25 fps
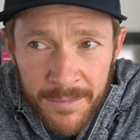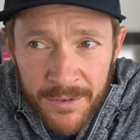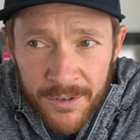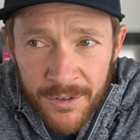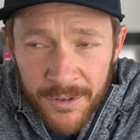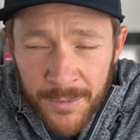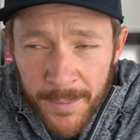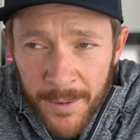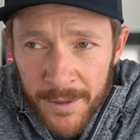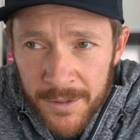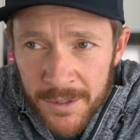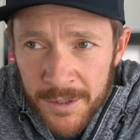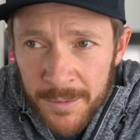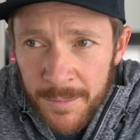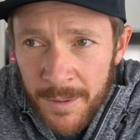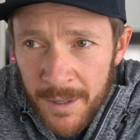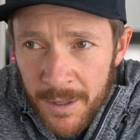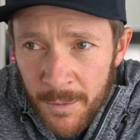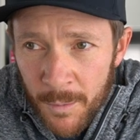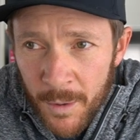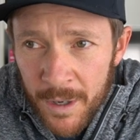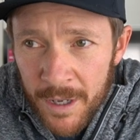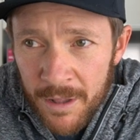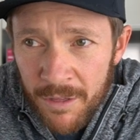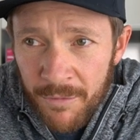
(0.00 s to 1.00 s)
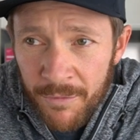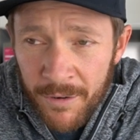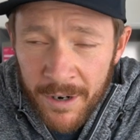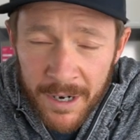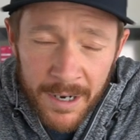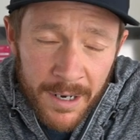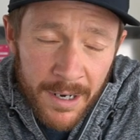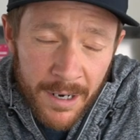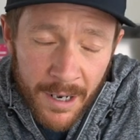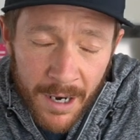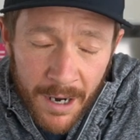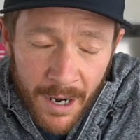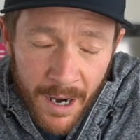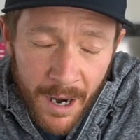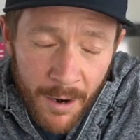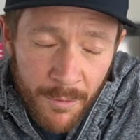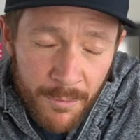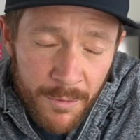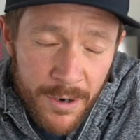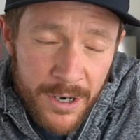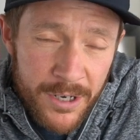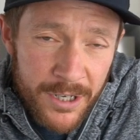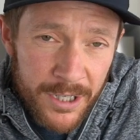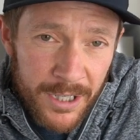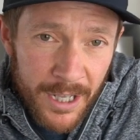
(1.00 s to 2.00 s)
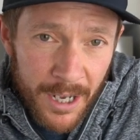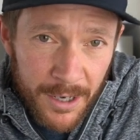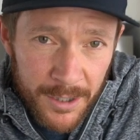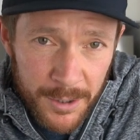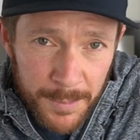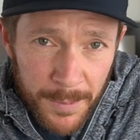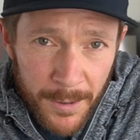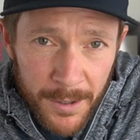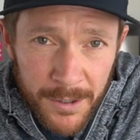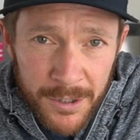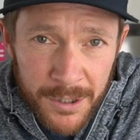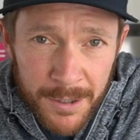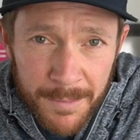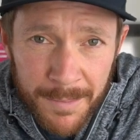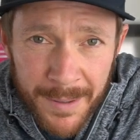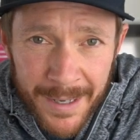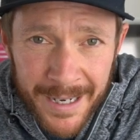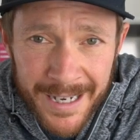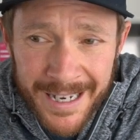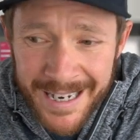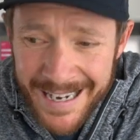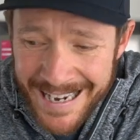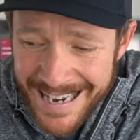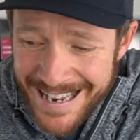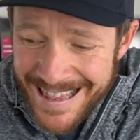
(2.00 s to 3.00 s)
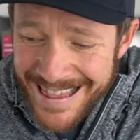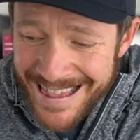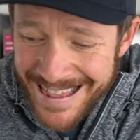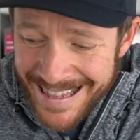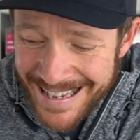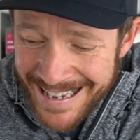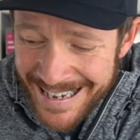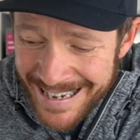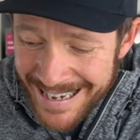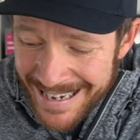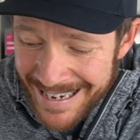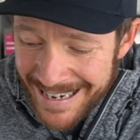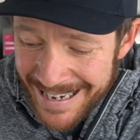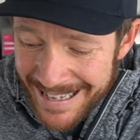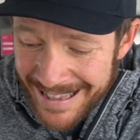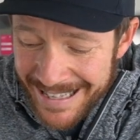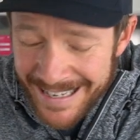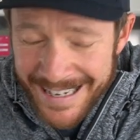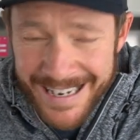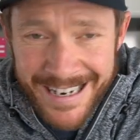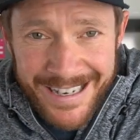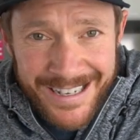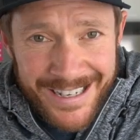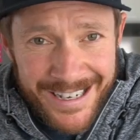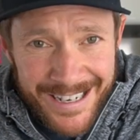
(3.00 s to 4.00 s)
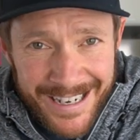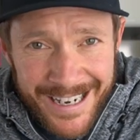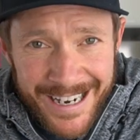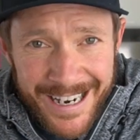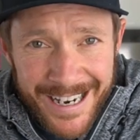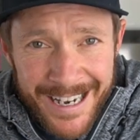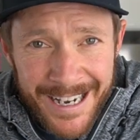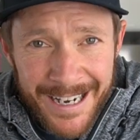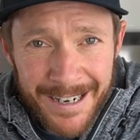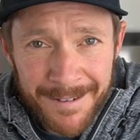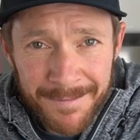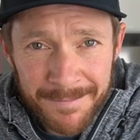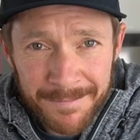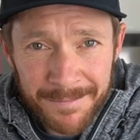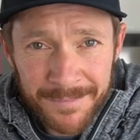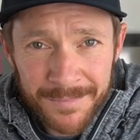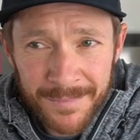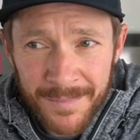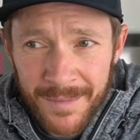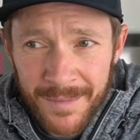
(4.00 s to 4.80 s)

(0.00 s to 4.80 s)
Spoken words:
This is supposed to be week three. And originally I was supposed to be in the kitchen here,